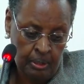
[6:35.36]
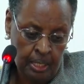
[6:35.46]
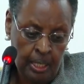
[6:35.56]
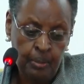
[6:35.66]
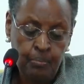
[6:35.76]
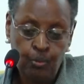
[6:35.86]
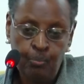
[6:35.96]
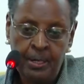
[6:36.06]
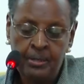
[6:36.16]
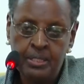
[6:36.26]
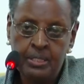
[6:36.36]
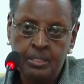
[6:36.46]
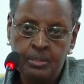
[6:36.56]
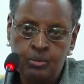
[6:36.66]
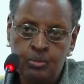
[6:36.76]
able
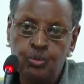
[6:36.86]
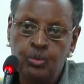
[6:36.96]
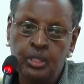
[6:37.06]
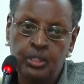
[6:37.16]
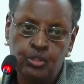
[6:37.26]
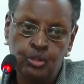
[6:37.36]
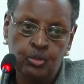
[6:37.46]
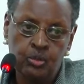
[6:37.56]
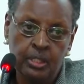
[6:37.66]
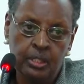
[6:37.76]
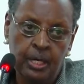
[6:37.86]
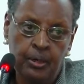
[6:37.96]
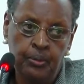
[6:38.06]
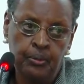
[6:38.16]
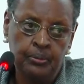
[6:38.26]
parents took their children
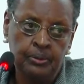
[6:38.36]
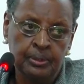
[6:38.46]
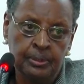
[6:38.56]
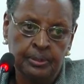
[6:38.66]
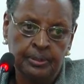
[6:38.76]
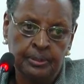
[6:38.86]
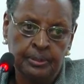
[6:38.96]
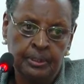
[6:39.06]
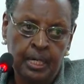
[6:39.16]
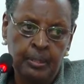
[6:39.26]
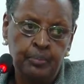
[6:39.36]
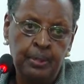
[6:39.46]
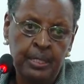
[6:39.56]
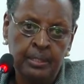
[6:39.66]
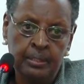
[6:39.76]
now and
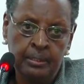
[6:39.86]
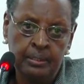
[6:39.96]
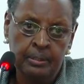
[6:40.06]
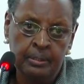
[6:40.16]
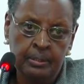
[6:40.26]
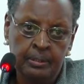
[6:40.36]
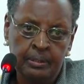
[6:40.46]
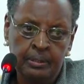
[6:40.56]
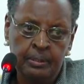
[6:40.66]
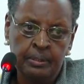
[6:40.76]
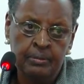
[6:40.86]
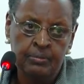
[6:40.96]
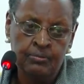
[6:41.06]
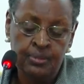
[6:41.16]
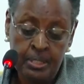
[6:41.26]
pay
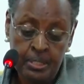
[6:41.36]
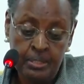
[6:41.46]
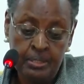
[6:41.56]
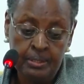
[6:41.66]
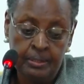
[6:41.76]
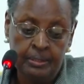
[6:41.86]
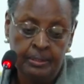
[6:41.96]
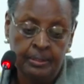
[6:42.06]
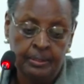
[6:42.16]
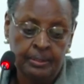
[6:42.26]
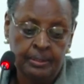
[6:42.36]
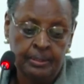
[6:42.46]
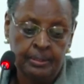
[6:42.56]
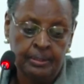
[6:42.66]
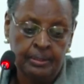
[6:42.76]
fees
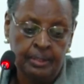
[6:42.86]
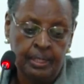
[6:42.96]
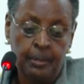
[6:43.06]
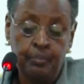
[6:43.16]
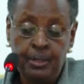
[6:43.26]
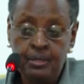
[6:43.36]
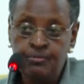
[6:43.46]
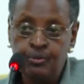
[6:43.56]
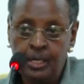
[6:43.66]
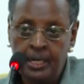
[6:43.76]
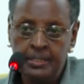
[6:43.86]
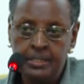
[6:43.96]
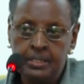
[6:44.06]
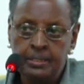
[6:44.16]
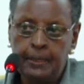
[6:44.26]
and pay for
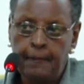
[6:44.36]
lunch,